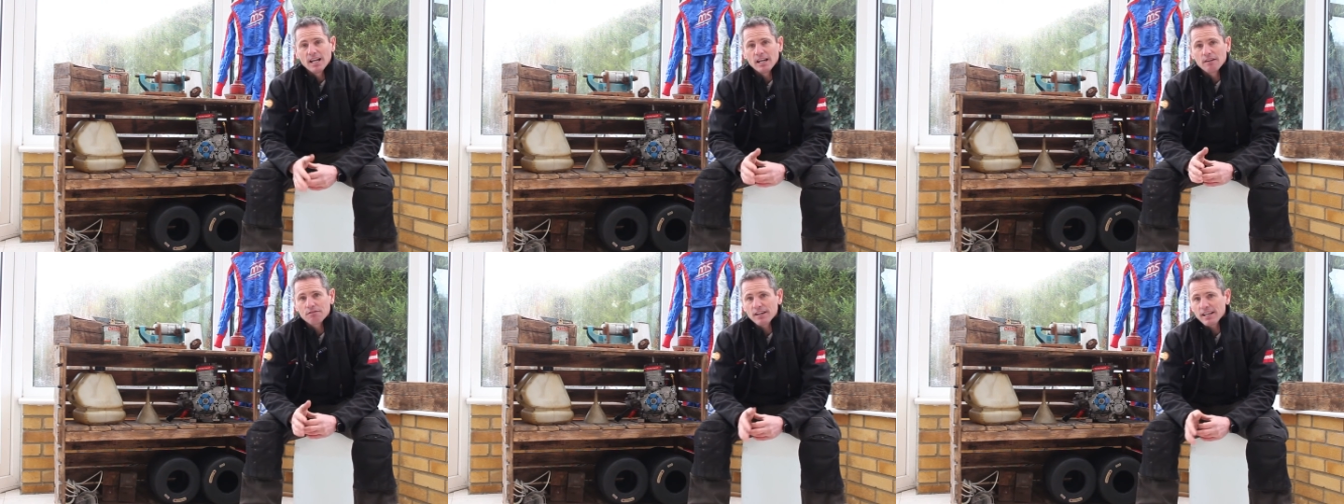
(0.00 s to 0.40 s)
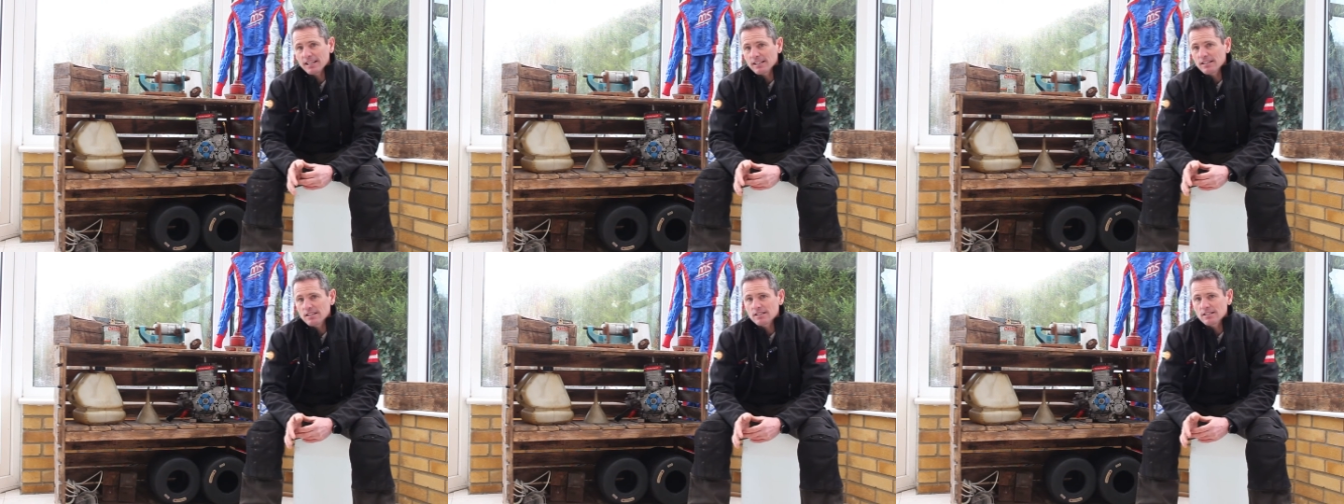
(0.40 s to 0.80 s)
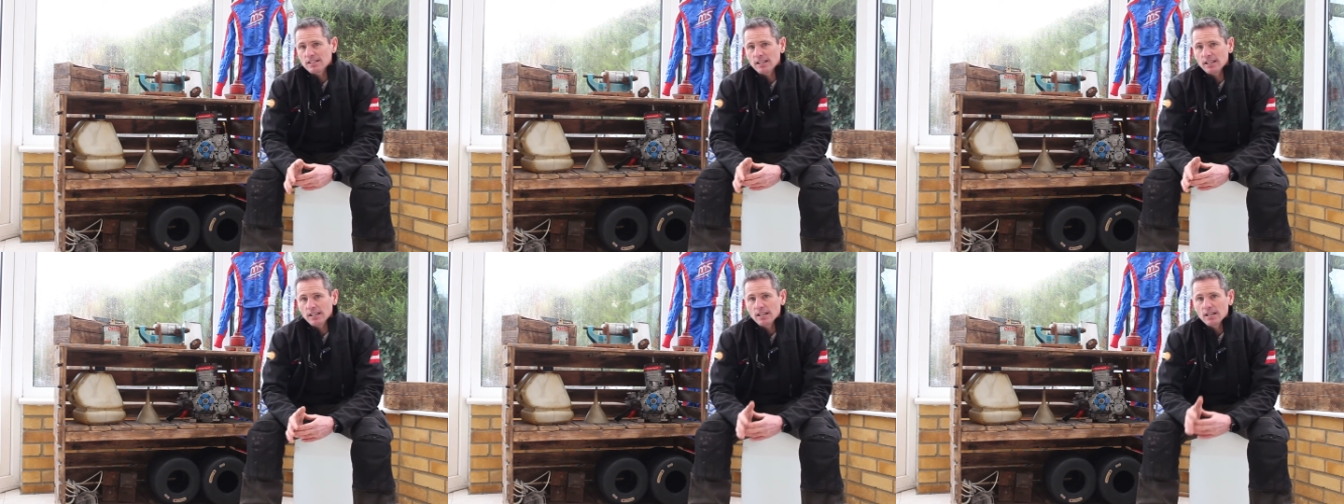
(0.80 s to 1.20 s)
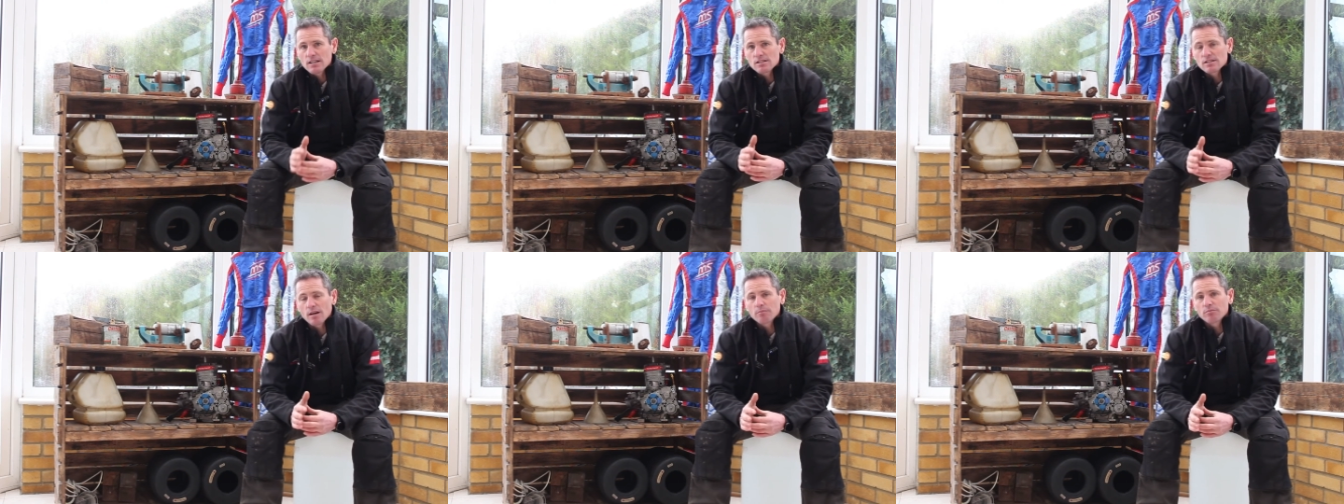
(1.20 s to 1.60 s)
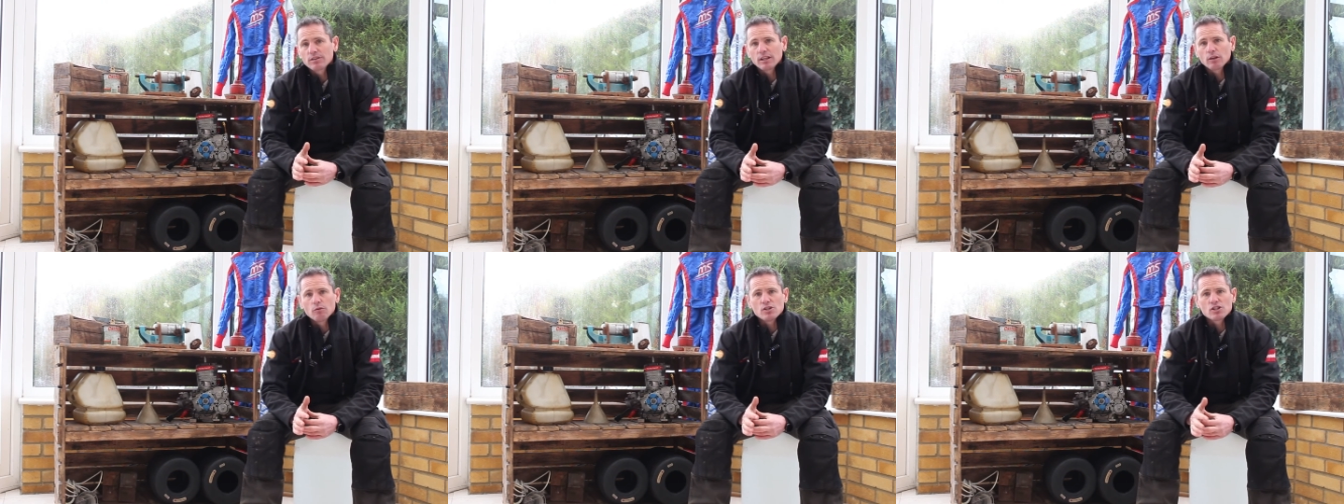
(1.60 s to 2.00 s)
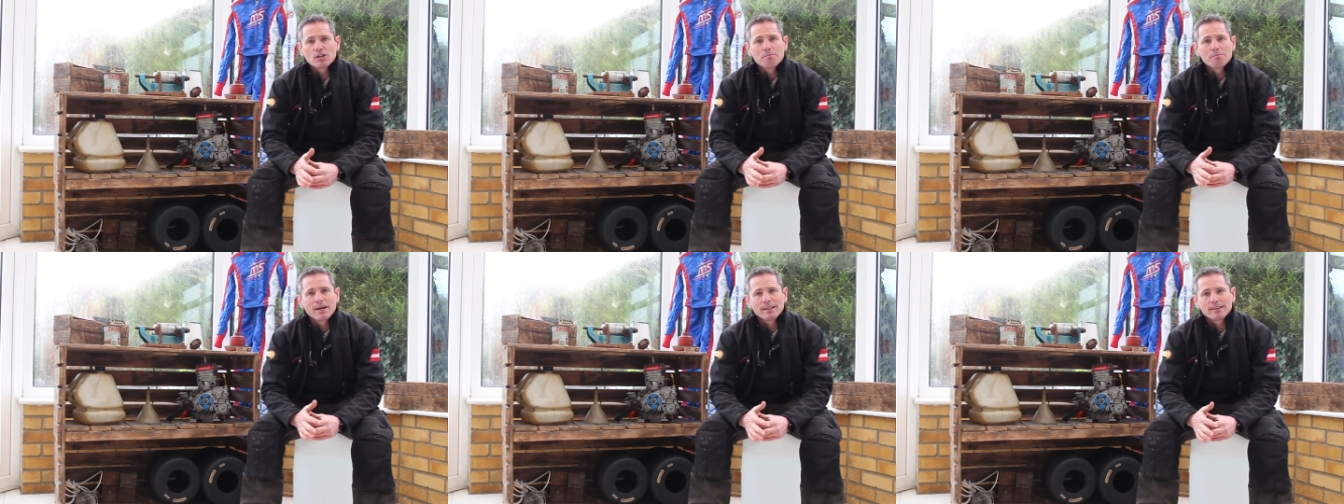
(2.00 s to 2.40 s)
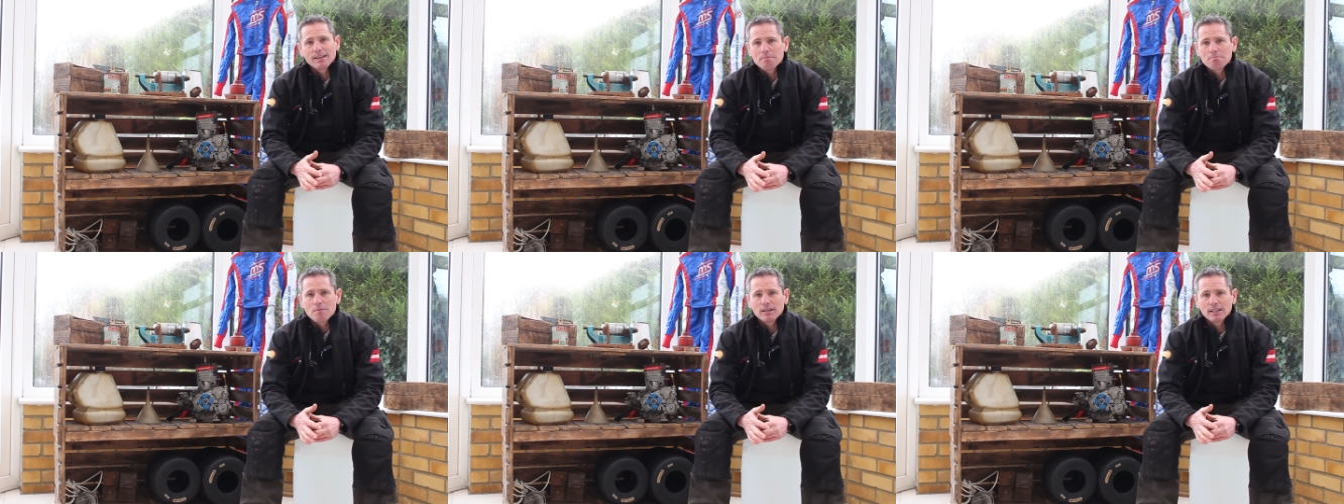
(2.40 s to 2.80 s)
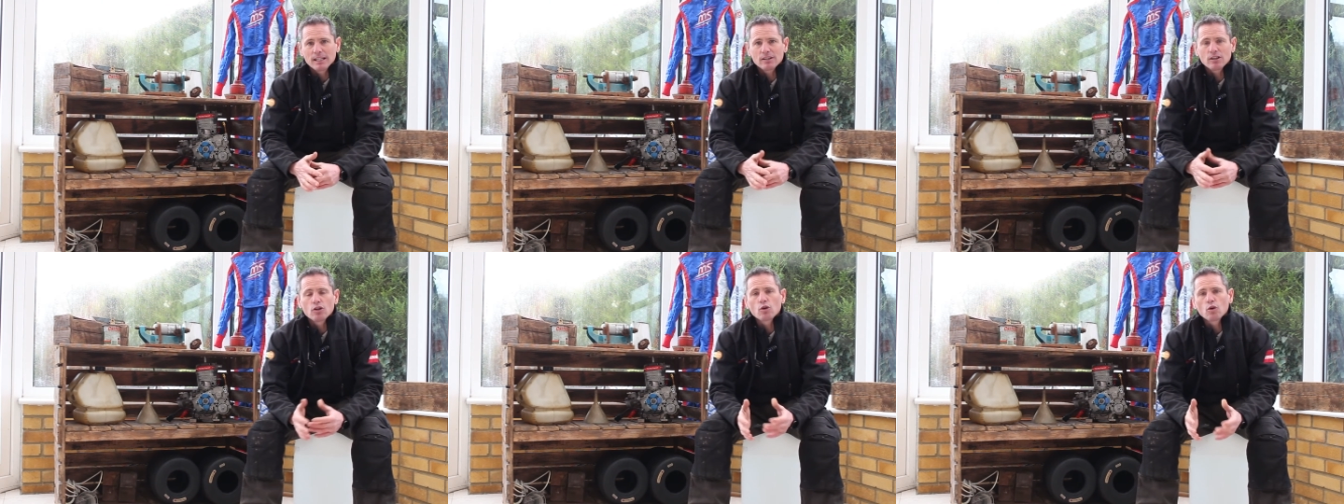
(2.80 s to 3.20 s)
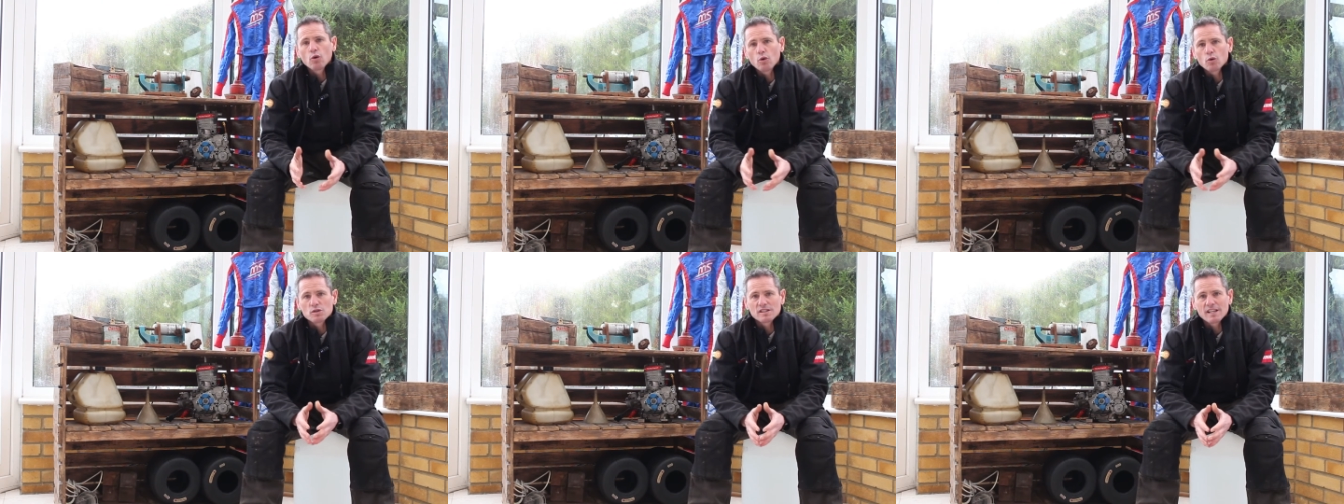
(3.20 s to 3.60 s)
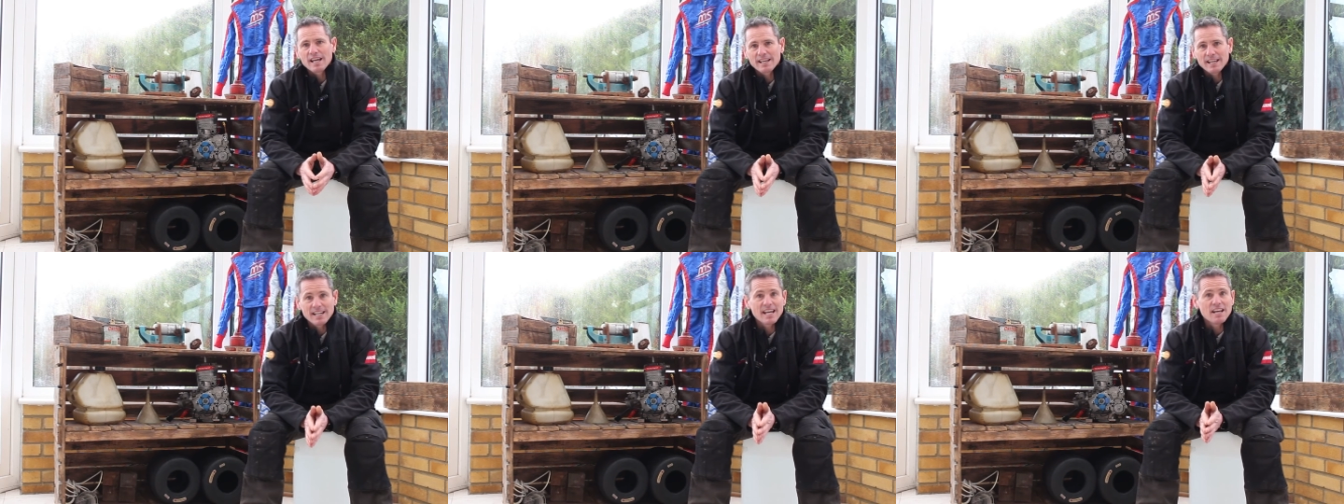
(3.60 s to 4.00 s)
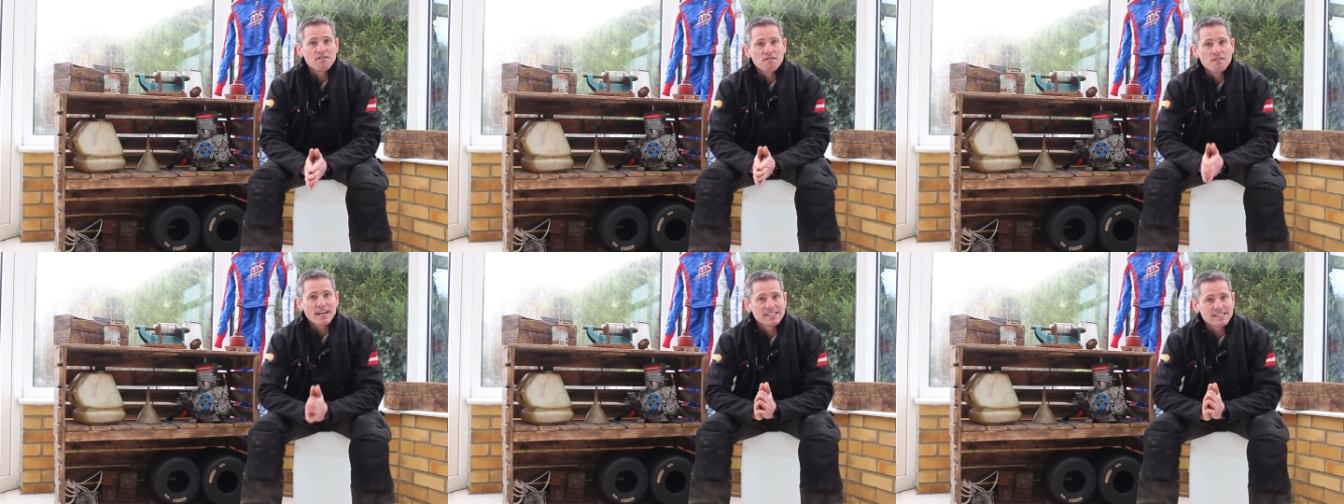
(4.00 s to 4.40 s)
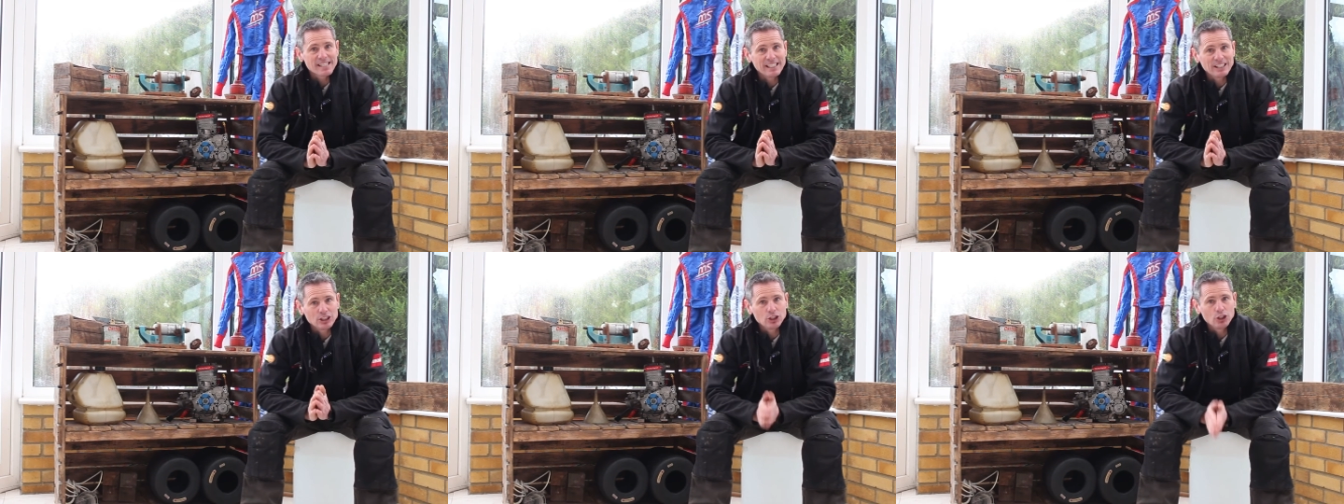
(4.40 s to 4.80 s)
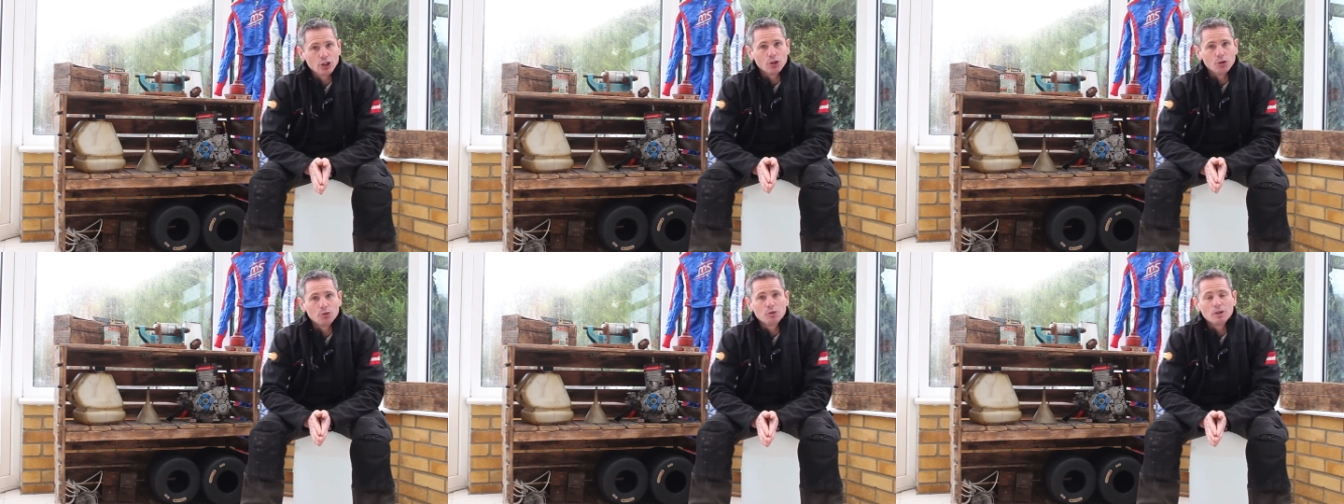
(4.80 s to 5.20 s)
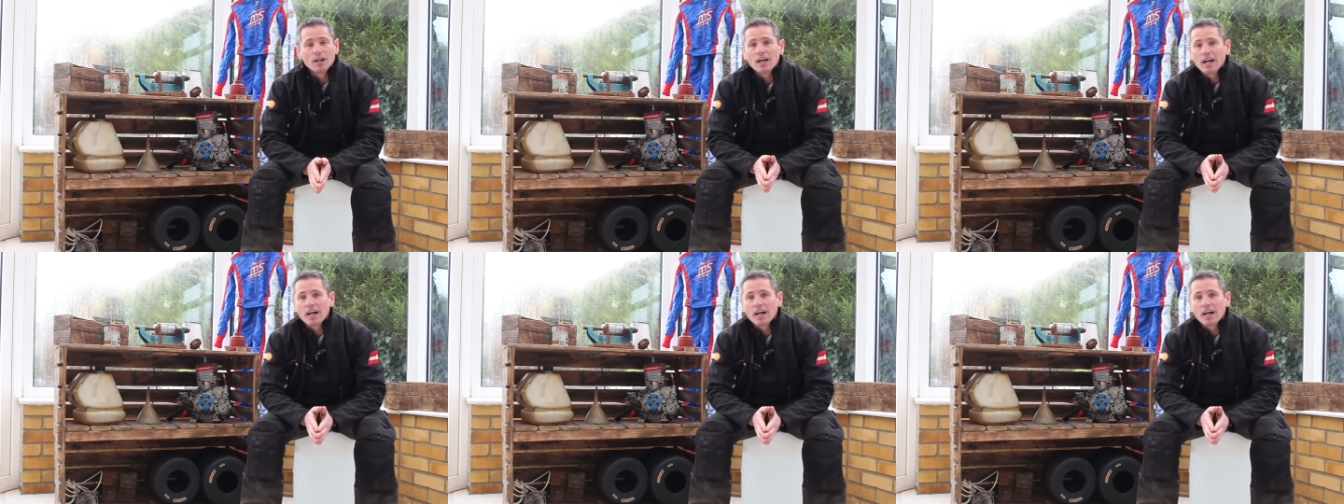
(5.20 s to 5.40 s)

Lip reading: If they can see something which can make them money, then of course they're going to invest in you